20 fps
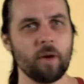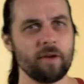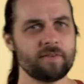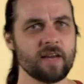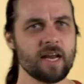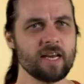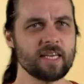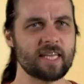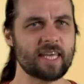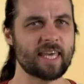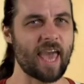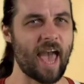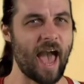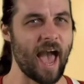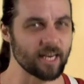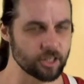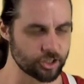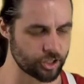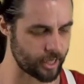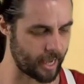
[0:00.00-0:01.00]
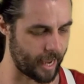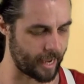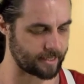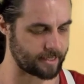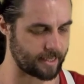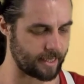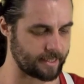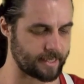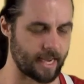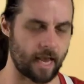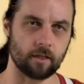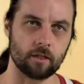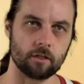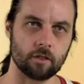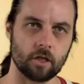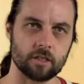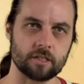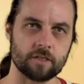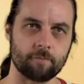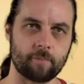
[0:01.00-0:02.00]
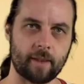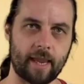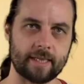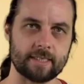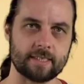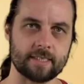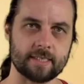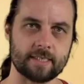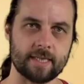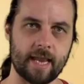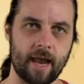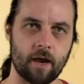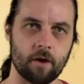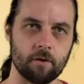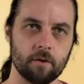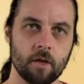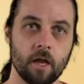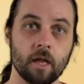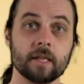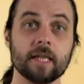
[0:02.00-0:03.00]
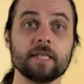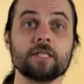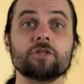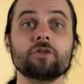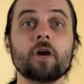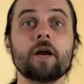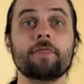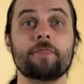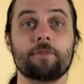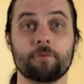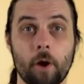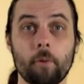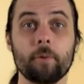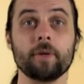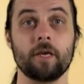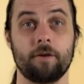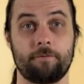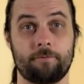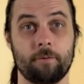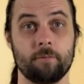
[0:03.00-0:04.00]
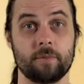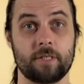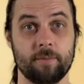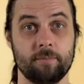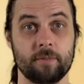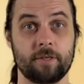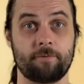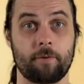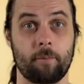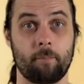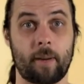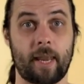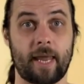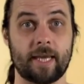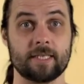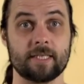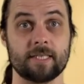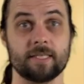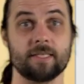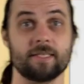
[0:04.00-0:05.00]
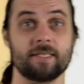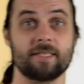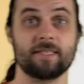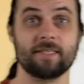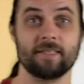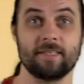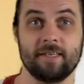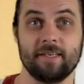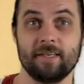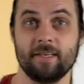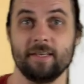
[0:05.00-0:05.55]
We've done catching our tea towel in lots of places now. Let's try throwing it from some different places.